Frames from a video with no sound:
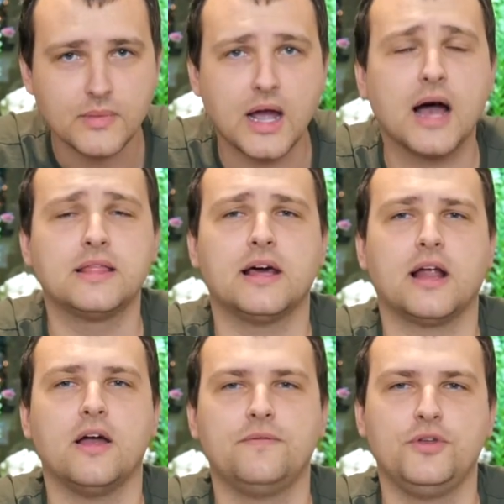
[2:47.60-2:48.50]

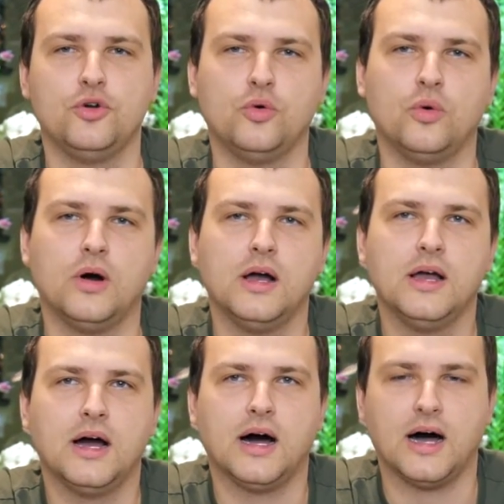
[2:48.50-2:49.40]
other view
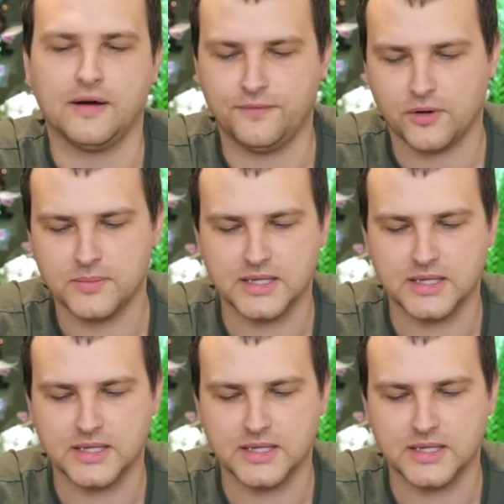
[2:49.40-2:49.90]
from